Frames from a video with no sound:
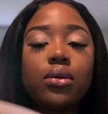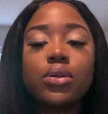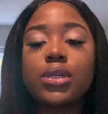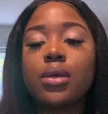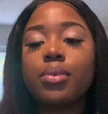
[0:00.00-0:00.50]

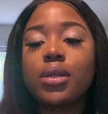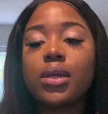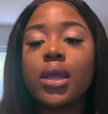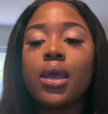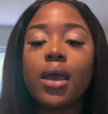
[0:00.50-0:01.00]
shea
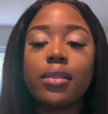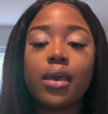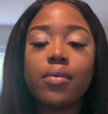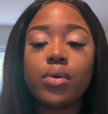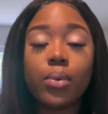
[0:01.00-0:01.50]
butter. They
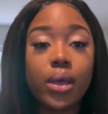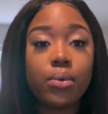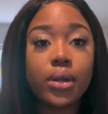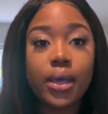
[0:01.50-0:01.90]
have the white one.